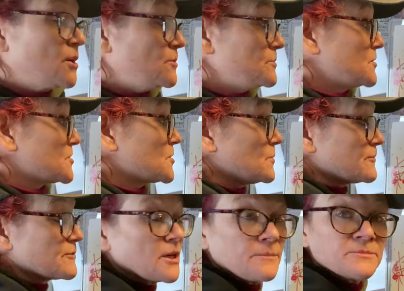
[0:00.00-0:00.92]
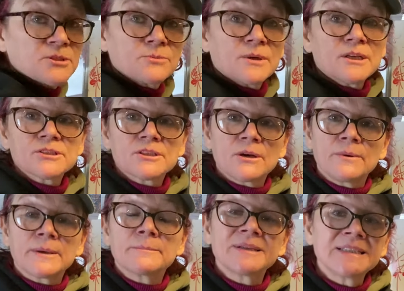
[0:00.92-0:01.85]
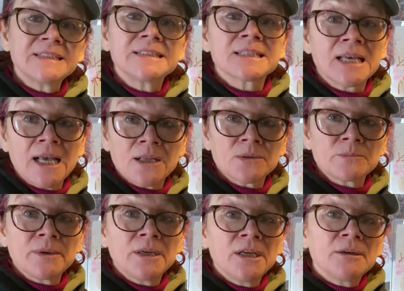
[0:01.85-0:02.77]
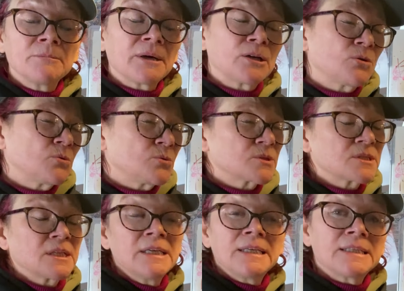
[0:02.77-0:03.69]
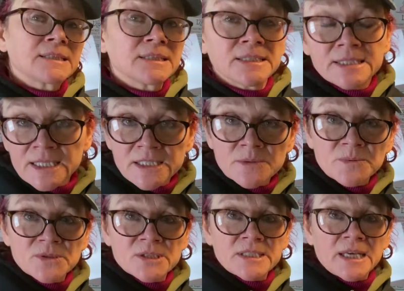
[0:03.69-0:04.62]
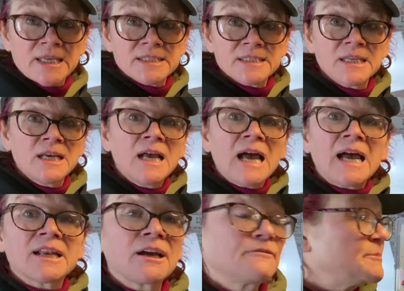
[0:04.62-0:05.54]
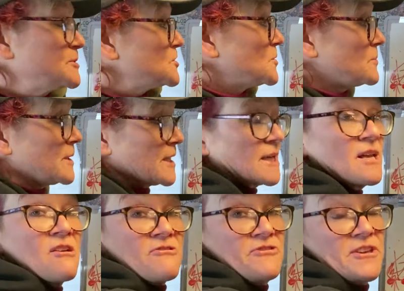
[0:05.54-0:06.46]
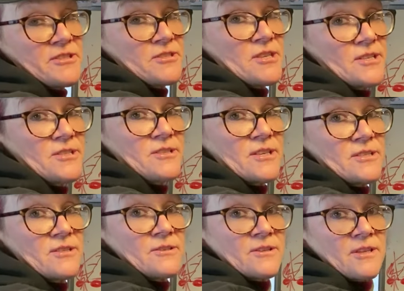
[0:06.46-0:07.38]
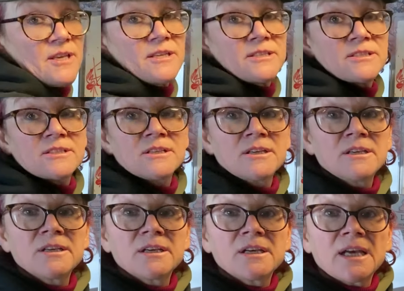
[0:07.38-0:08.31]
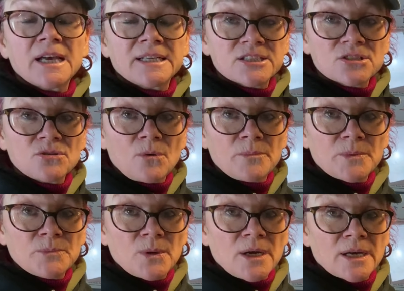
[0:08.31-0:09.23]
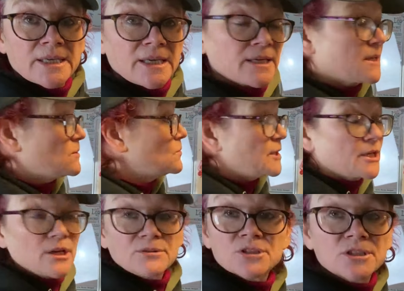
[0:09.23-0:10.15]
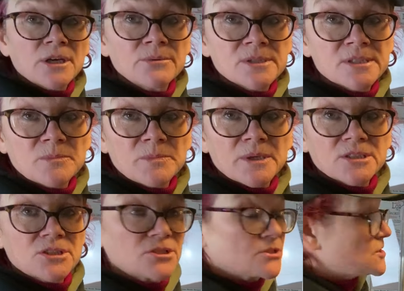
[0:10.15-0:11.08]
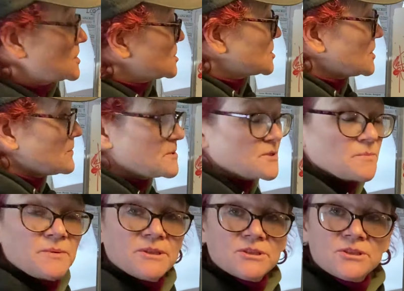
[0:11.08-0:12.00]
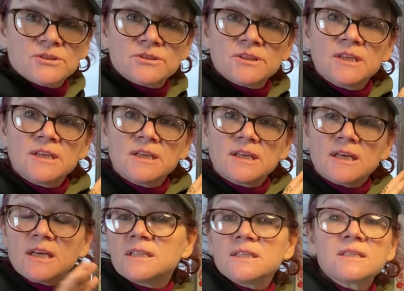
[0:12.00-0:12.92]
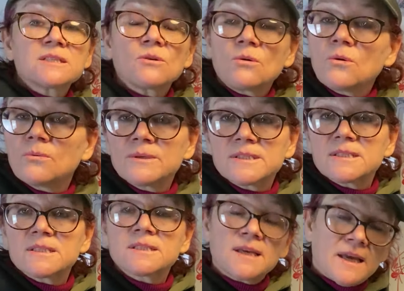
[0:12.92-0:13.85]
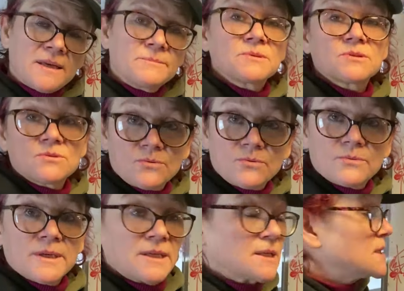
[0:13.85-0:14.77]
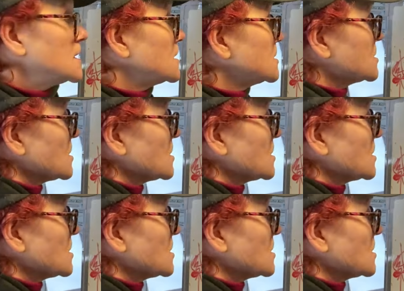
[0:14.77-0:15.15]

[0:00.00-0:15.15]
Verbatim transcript: owners who have come to us going, please help, my horse is in a desperate state. And I've been doing this, this, this, and this, and it's not been working. We go, show us the pictures, they show us the pictures, and it's always the same story the